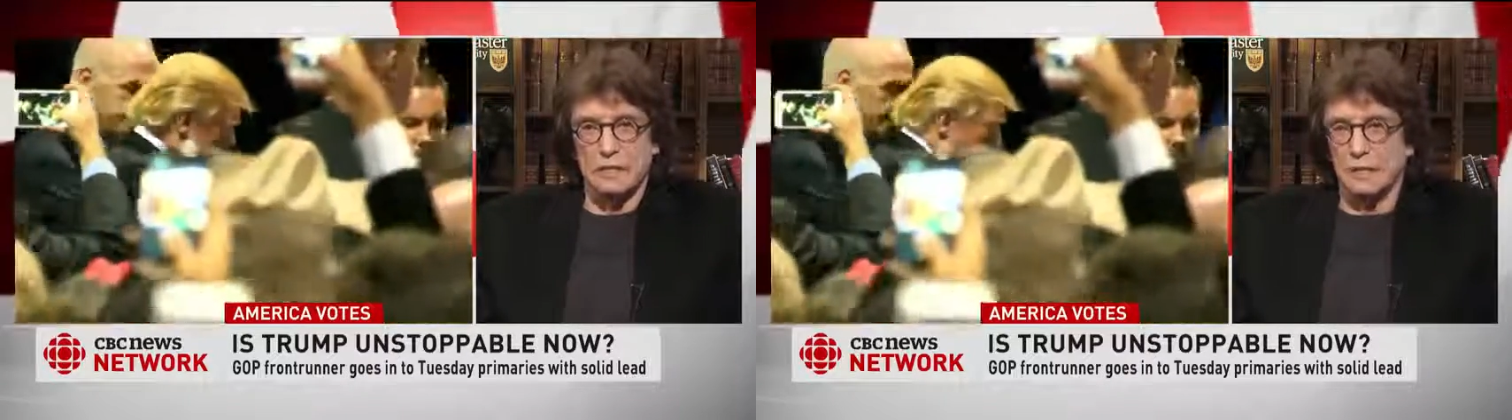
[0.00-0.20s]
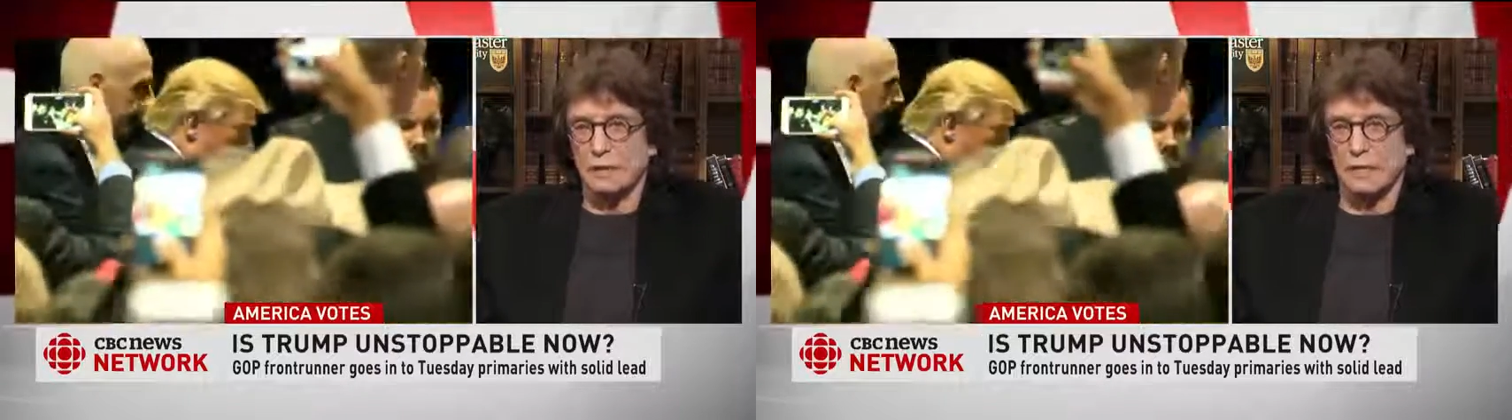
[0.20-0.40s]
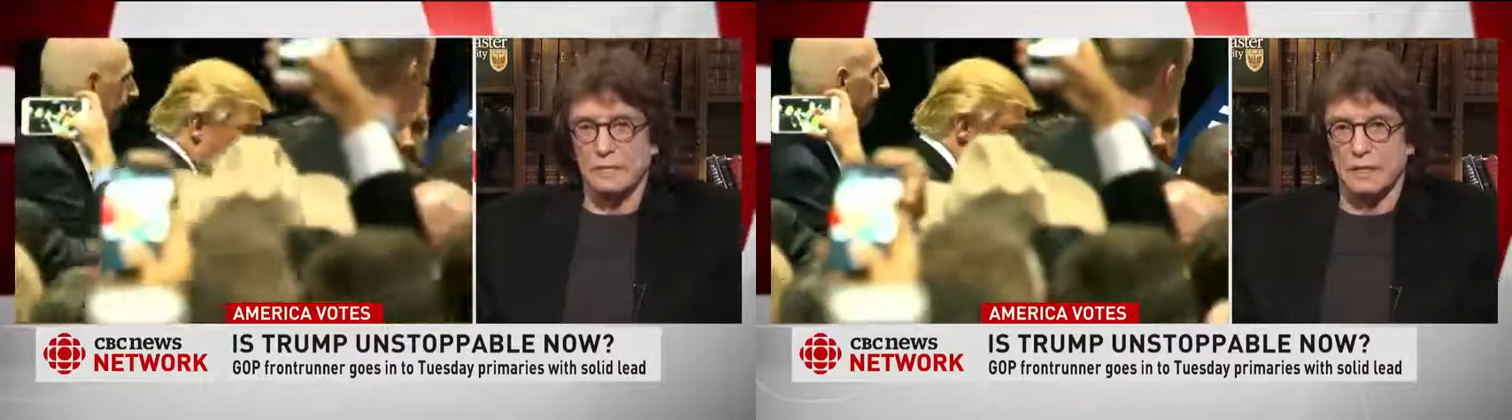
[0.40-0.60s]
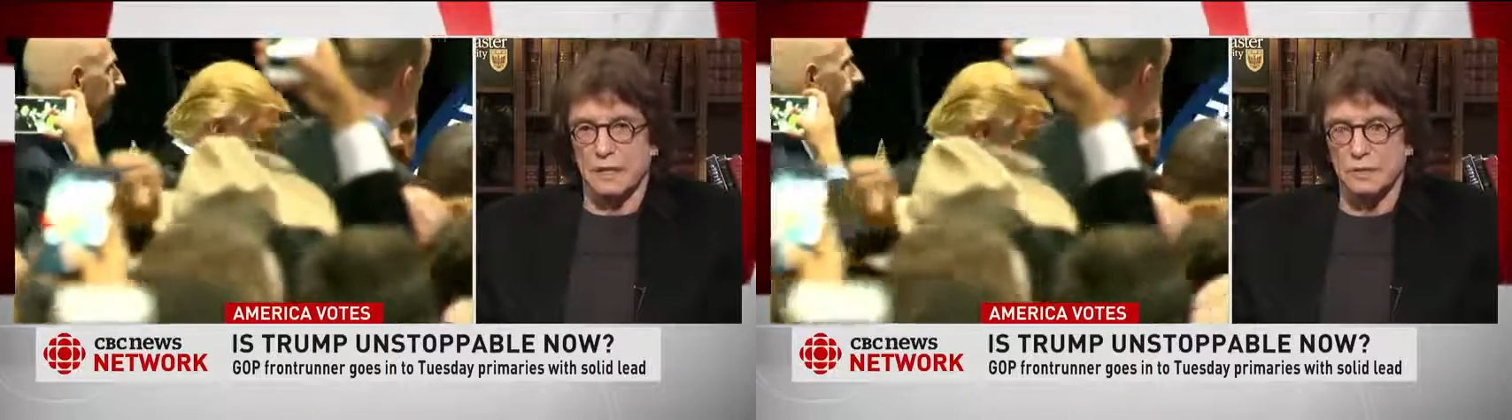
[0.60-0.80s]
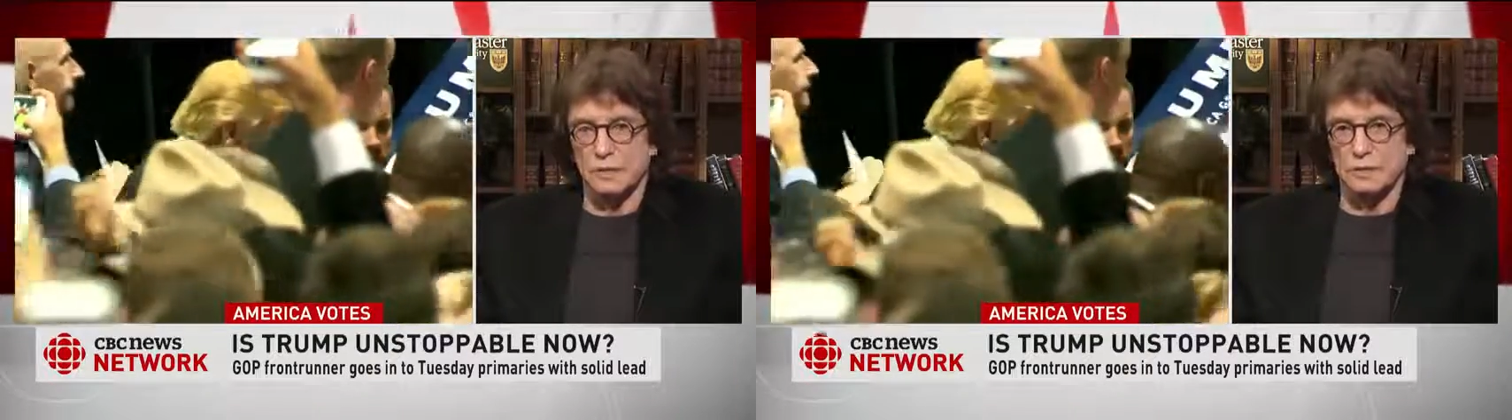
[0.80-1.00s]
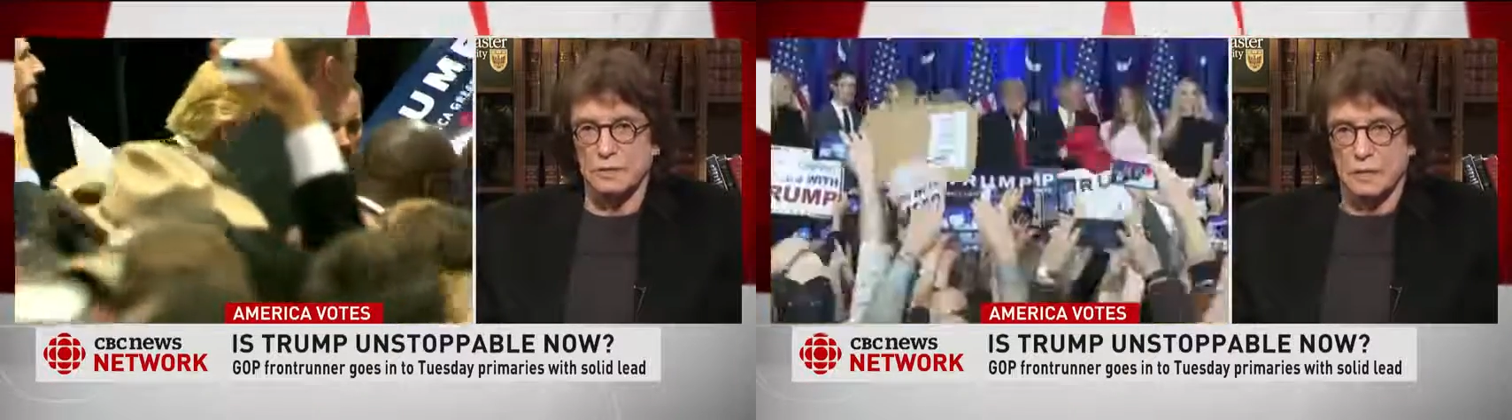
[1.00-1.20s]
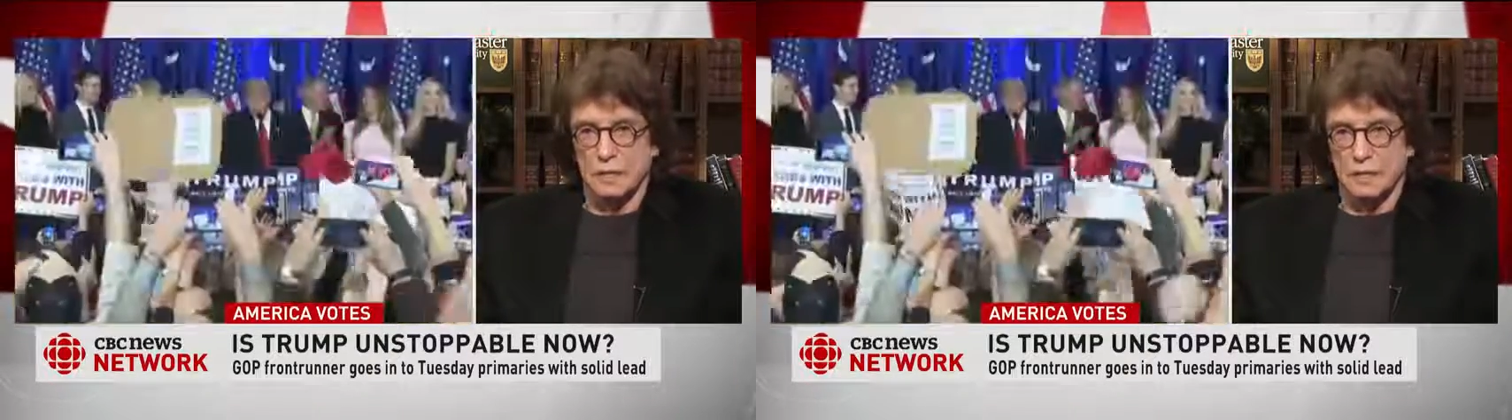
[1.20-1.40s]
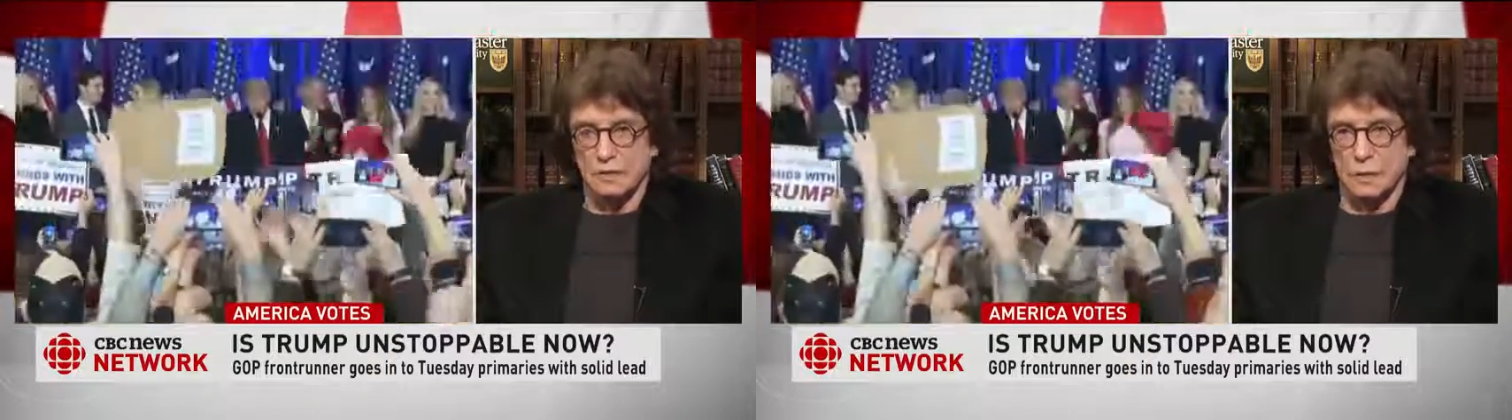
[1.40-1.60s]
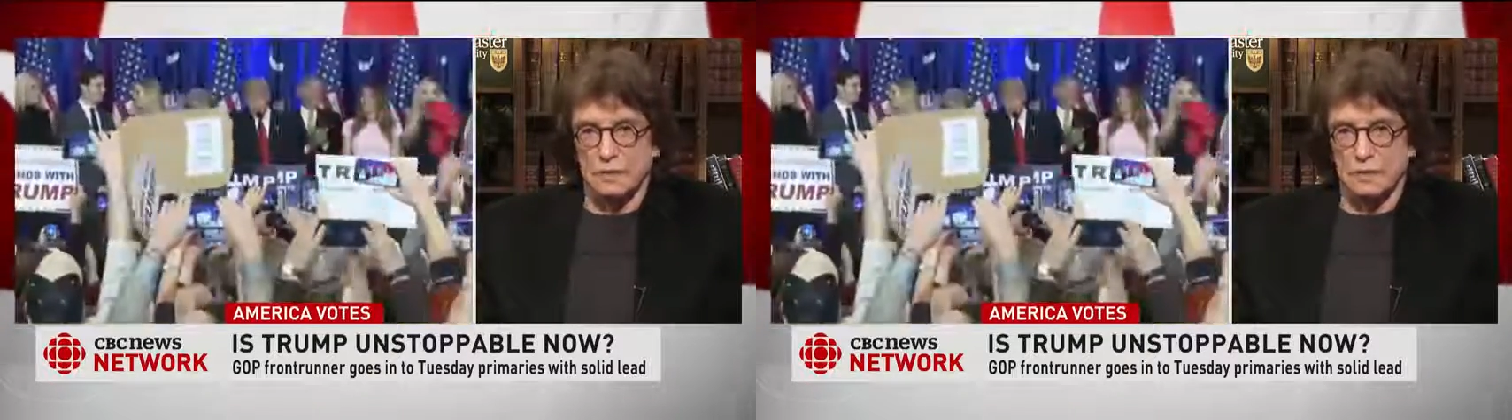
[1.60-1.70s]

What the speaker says: They don't have a language to